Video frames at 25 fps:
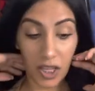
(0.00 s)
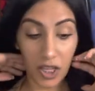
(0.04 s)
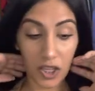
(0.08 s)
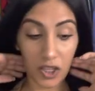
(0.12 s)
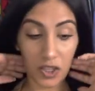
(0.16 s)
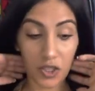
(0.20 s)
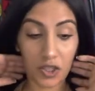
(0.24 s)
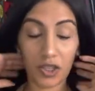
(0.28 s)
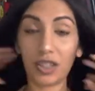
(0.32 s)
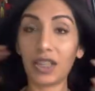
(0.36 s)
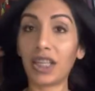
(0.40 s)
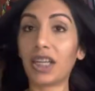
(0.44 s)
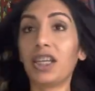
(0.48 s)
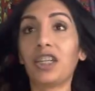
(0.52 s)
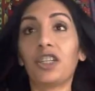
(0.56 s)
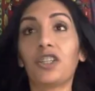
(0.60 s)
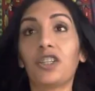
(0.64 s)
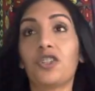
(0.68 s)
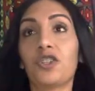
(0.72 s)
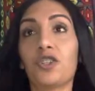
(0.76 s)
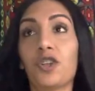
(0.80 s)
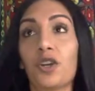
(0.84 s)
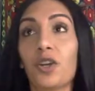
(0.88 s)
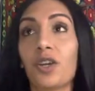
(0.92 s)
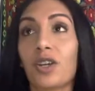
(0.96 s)
So then
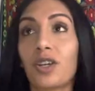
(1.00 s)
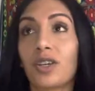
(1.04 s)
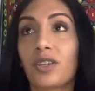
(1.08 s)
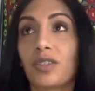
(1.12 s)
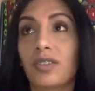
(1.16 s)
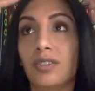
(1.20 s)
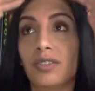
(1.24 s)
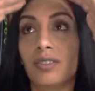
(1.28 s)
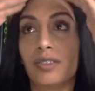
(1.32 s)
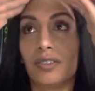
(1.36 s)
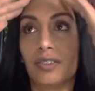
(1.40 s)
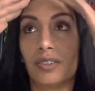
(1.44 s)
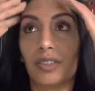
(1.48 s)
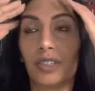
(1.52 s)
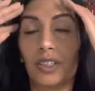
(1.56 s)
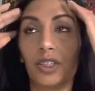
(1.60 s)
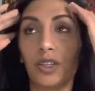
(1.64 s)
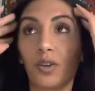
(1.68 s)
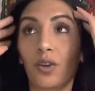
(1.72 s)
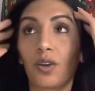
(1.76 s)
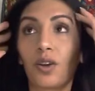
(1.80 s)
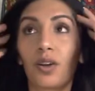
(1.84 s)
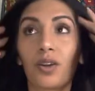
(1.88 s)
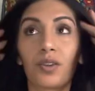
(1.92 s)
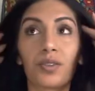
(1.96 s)
in turn,
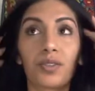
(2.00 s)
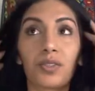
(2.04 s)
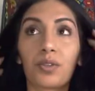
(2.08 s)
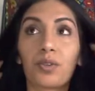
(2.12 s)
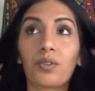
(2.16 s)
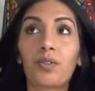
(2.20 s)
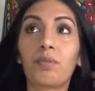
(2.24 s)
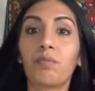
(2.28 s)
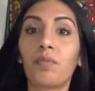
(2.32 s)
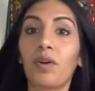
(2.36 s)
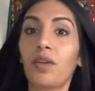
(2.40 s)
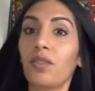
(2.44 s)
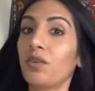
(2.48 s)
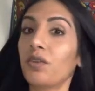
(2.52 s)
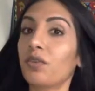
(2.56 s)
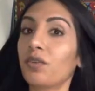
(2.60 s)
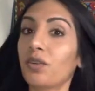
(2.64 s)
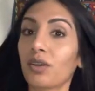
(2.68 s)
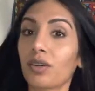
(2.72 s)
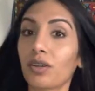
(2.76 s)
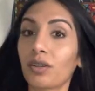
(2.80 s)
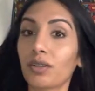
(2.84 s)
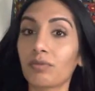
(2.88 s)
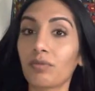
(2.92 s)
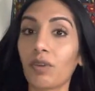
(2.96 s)
you're also the
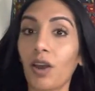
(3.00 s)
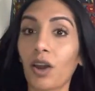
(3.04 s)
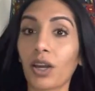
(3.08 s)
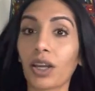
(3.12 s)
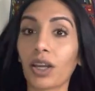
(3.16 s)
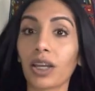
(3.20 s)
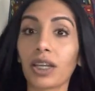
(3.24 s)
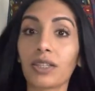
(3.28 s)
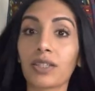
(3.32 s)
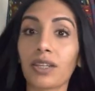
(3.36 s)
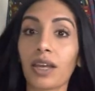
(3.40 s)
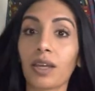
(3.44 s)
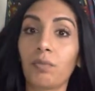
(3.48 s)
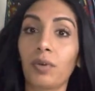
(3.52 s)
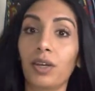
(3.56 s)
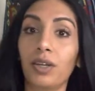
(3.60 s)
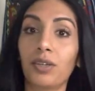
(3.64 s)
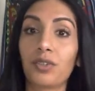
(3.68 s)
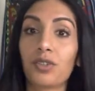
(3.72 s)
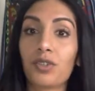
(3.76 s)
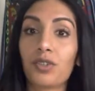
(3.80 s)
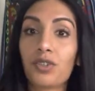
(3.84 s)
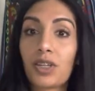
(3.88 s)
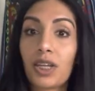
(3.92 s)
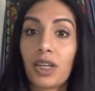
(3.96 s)
mother archetype
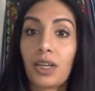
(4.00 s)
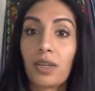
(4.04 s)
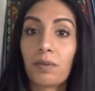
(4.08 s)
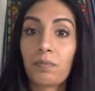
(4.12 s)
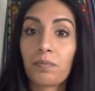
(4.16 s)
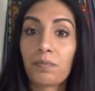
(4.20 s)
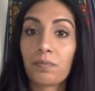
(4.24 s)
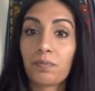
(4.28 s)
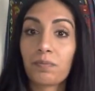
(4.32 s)
energy.